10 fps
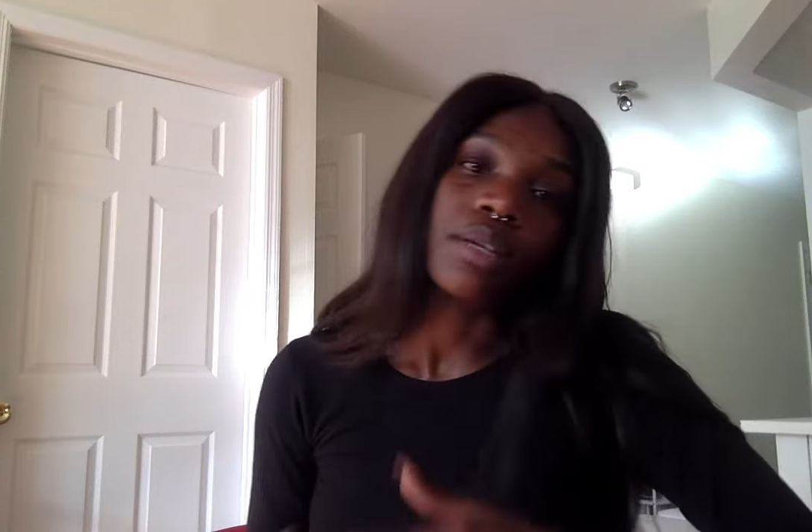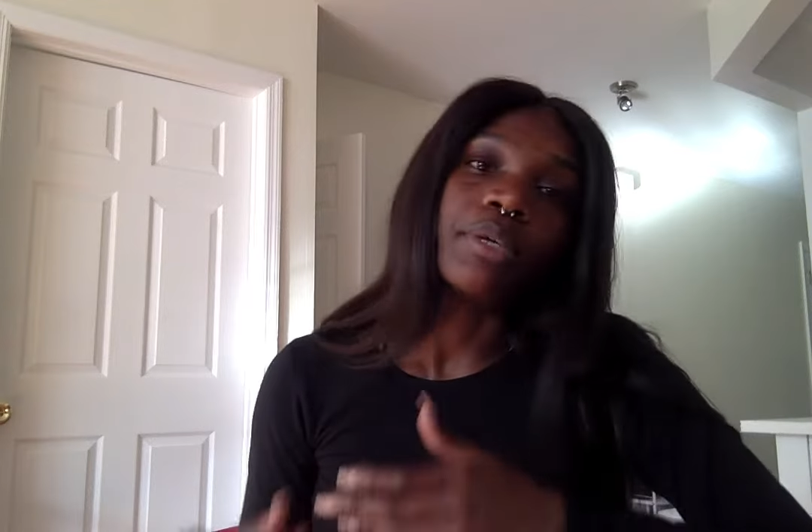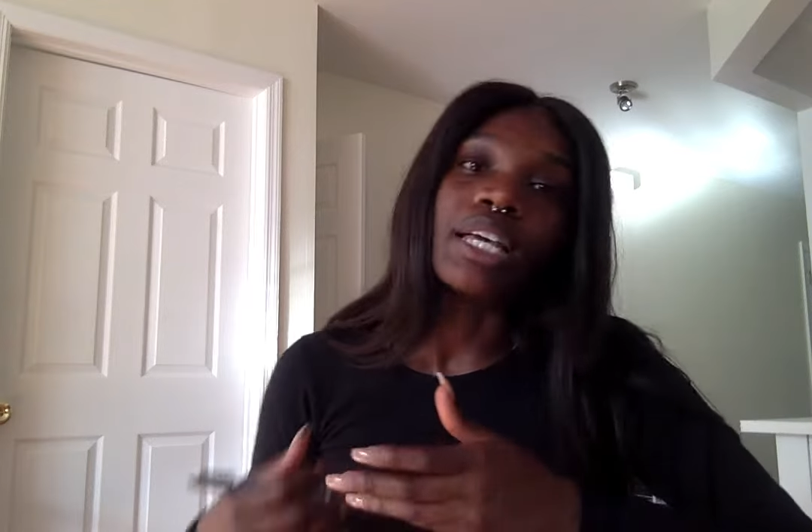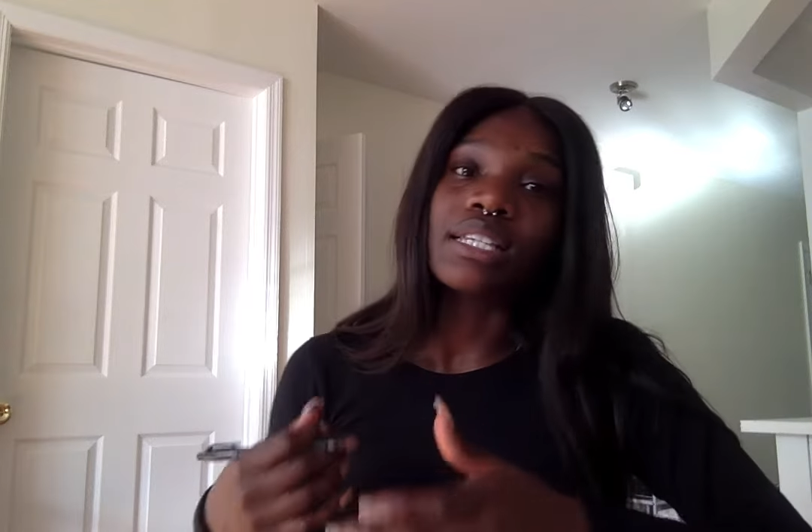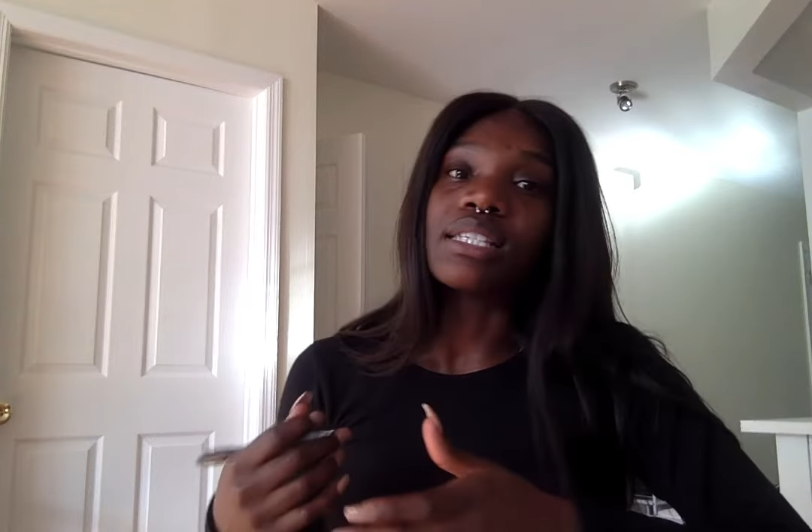
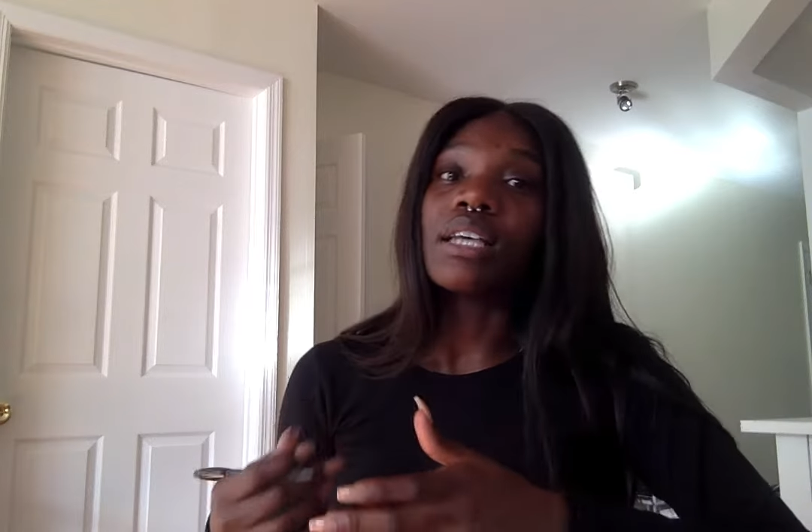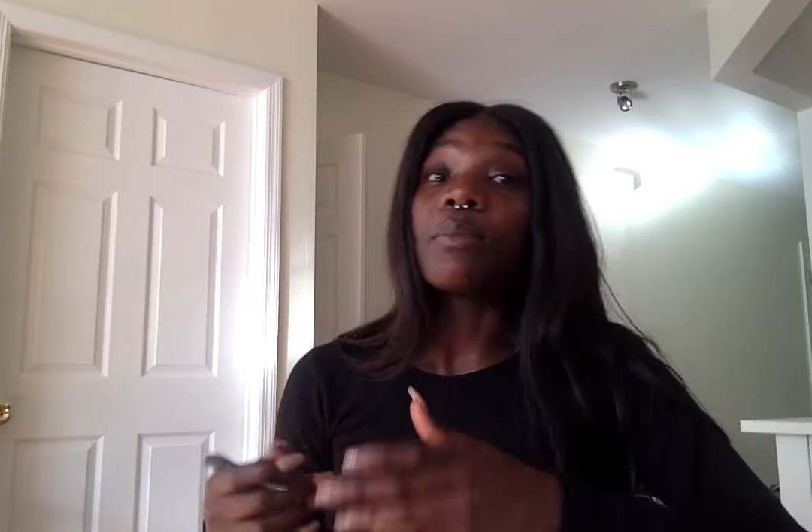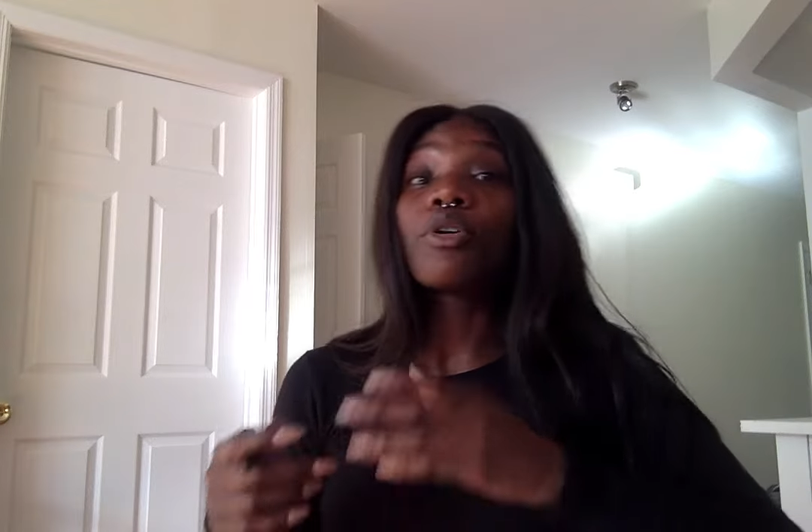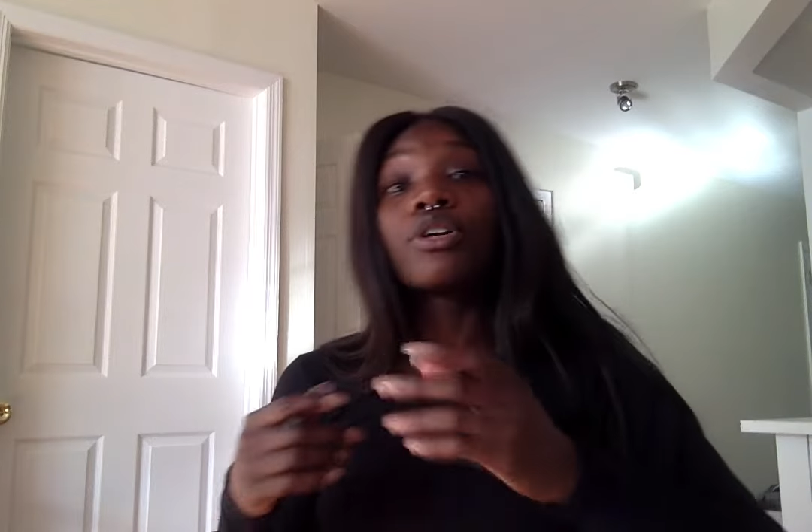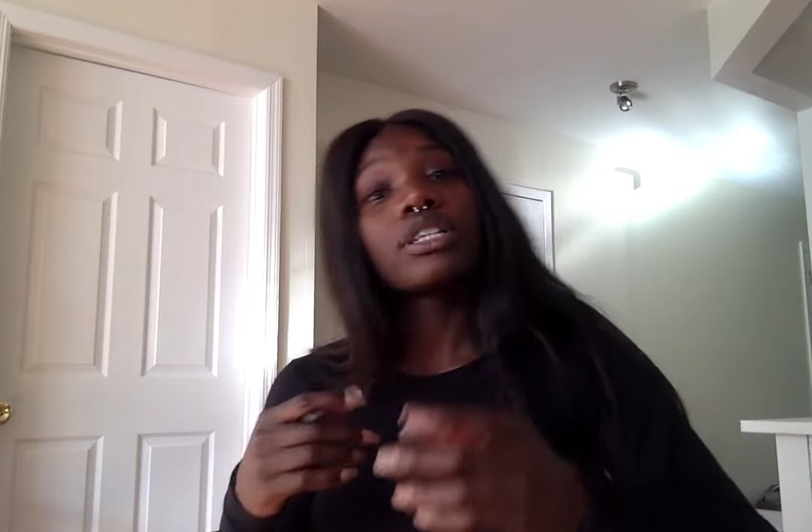Because
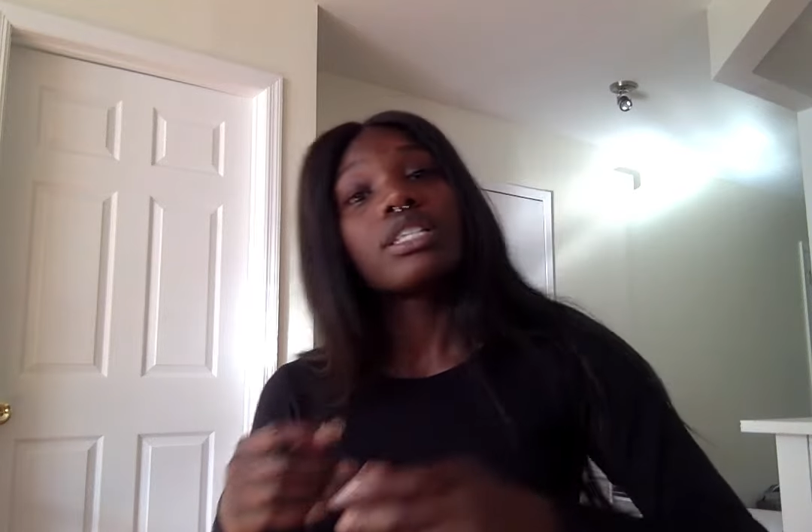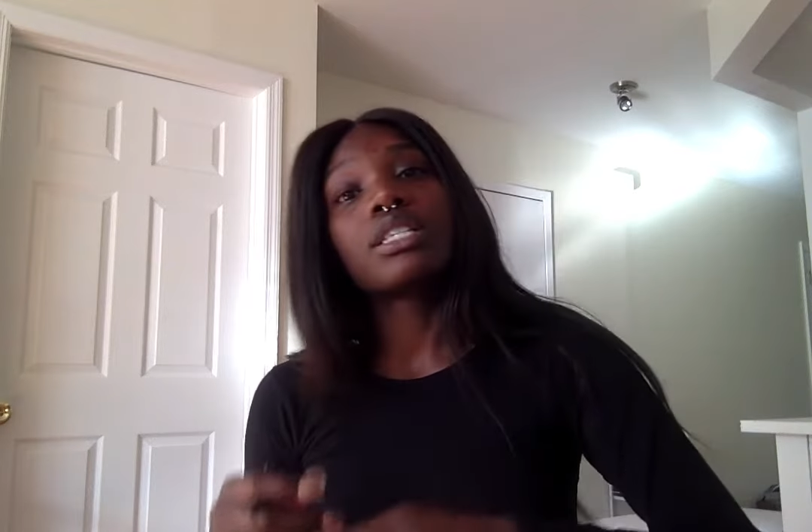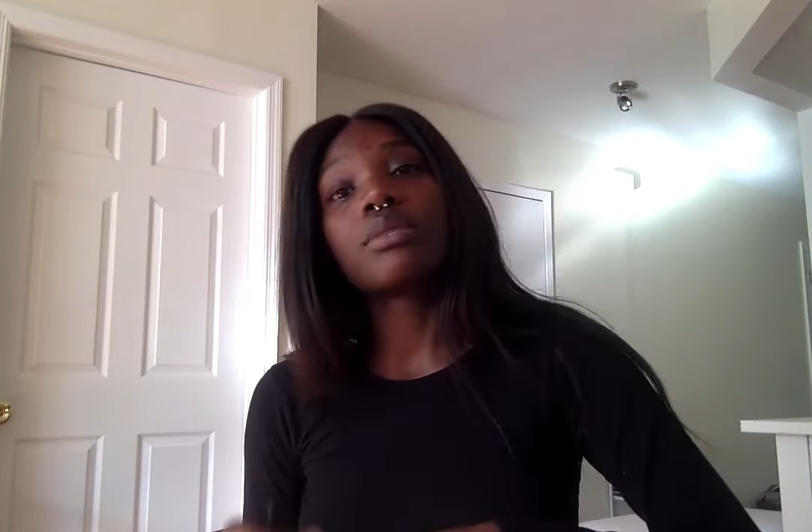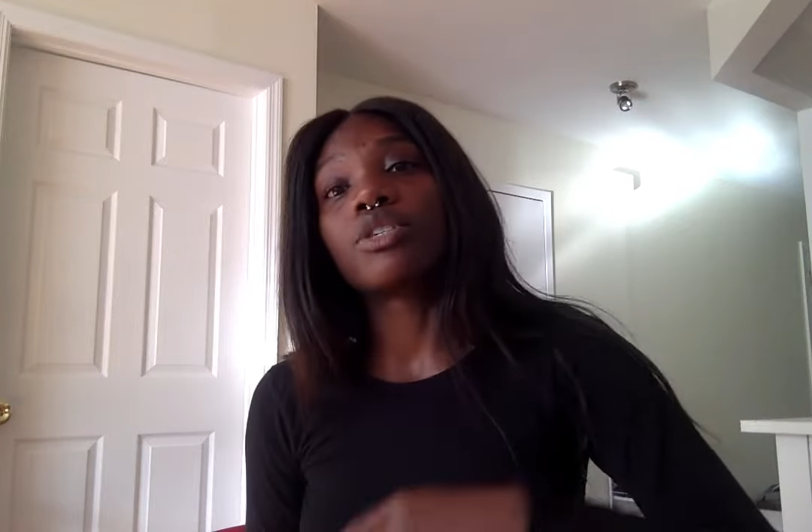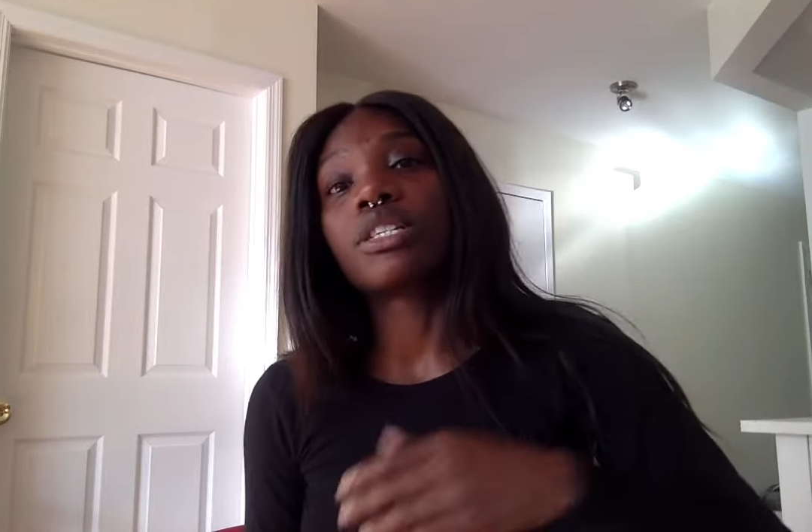some
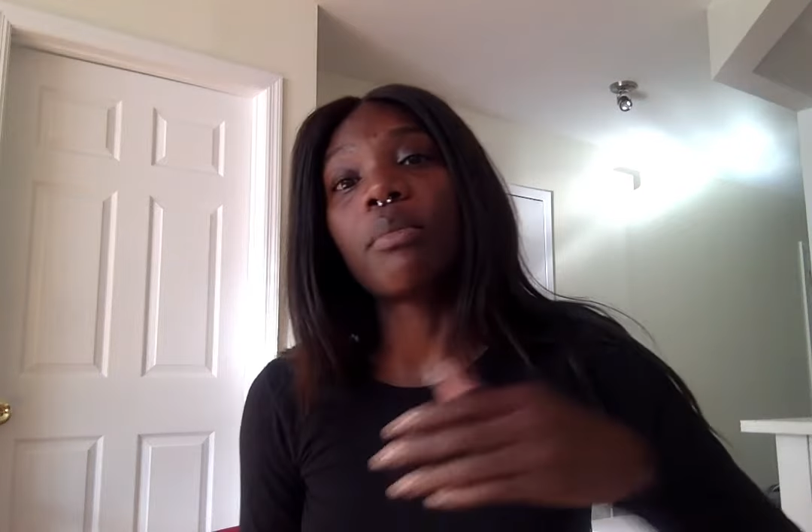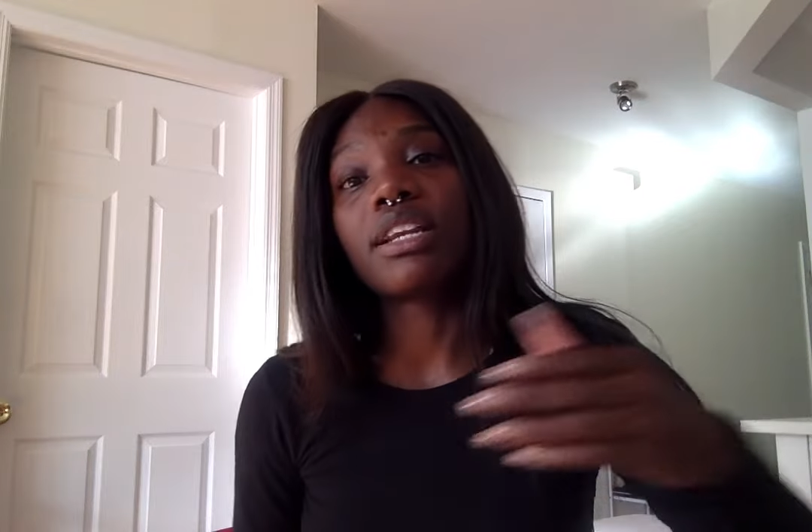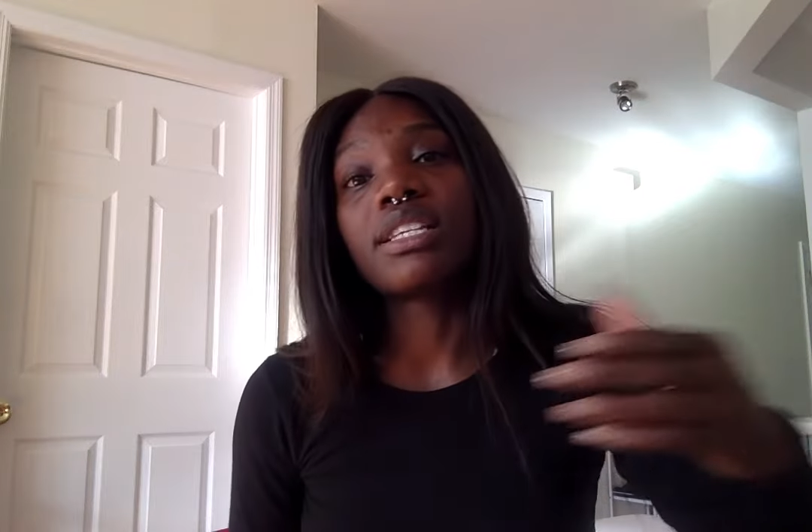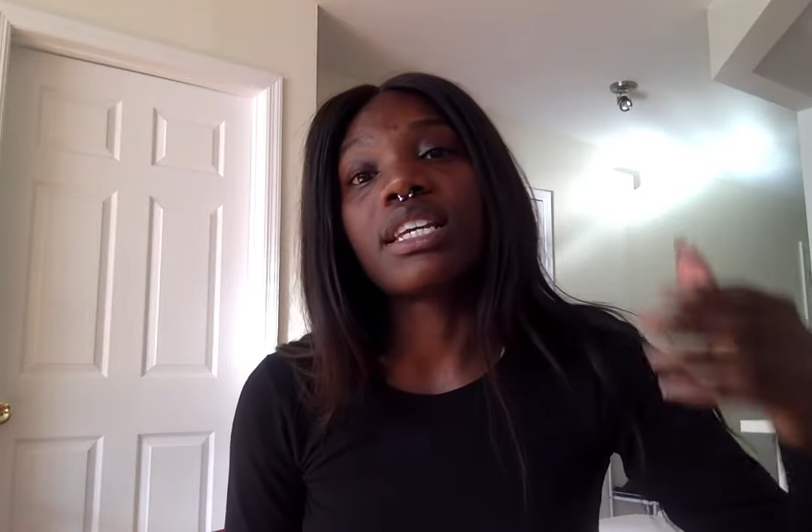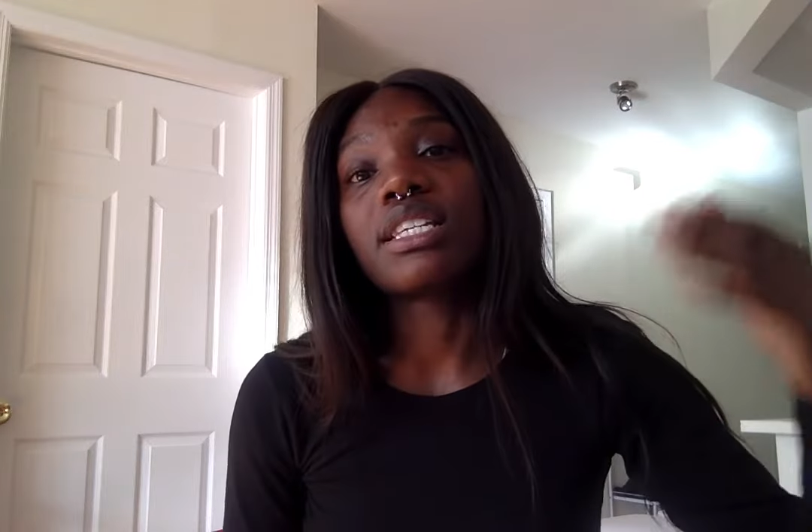criticism or
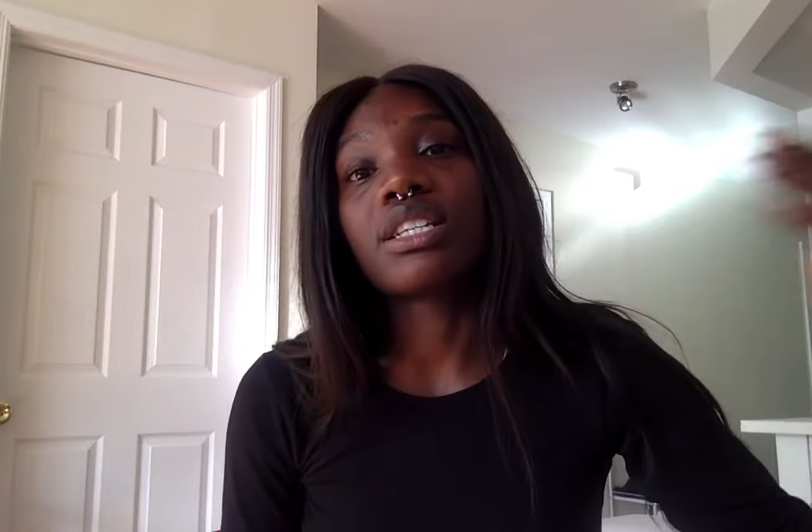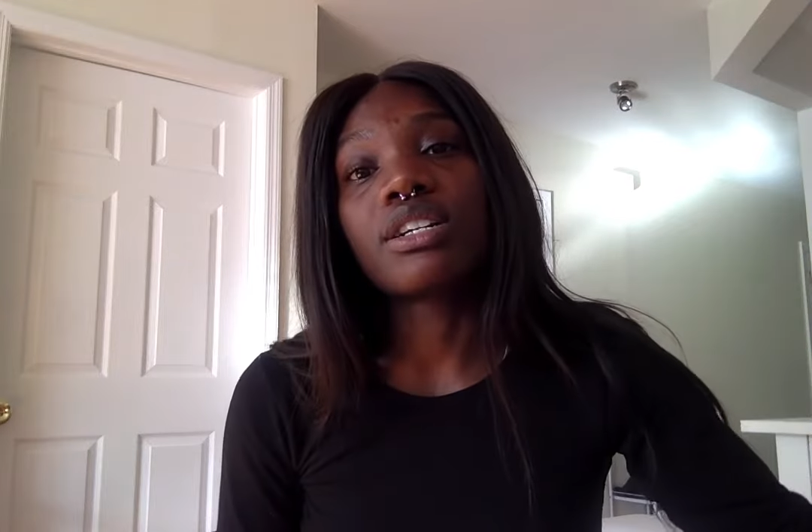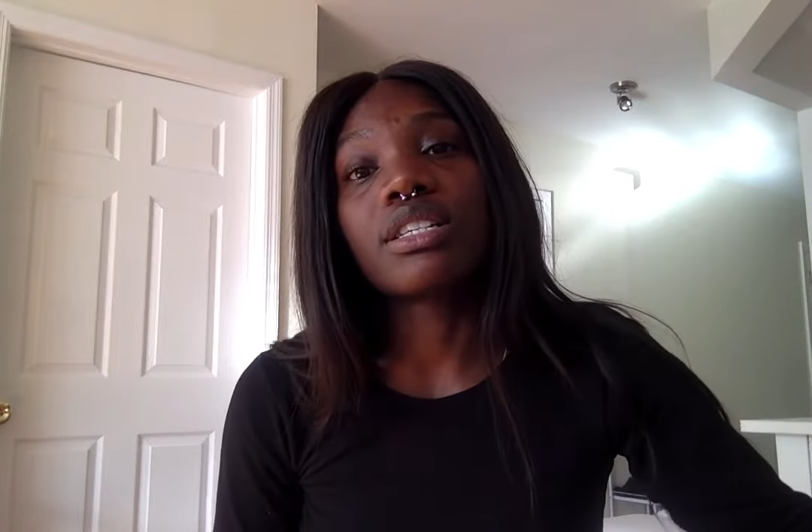somebody saying